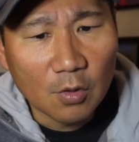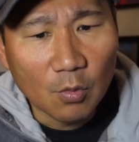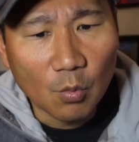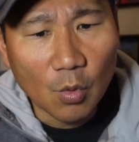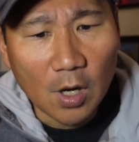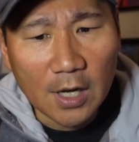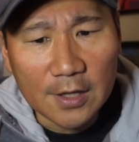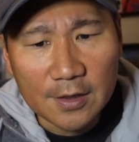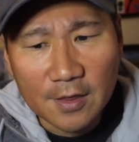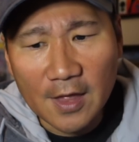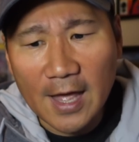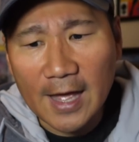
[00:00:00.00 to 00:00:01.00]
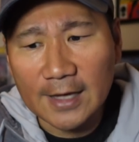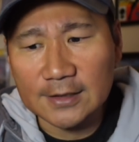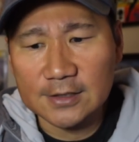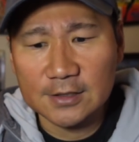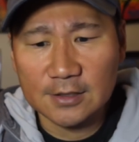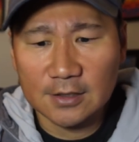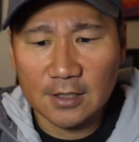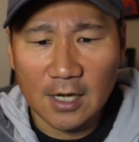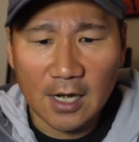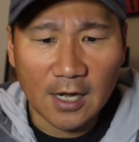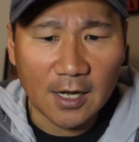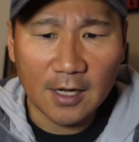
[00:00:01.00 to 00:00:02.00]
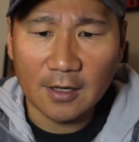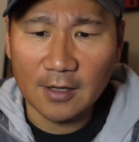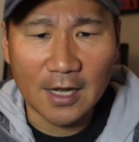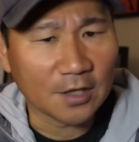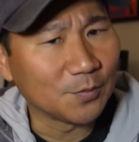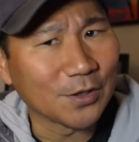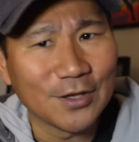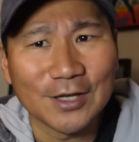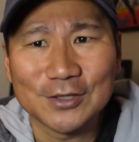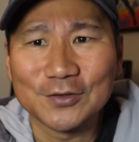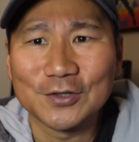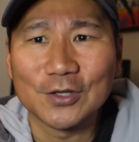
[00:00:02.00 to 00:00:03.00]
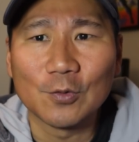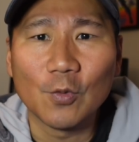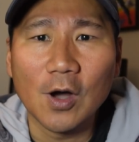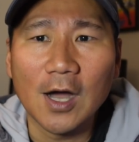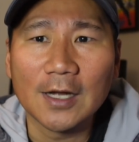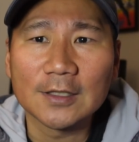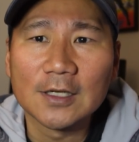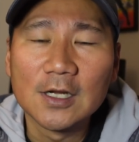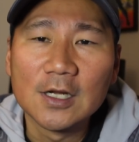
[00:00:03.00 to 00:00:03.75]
one that uh, X Men collectors are going to want.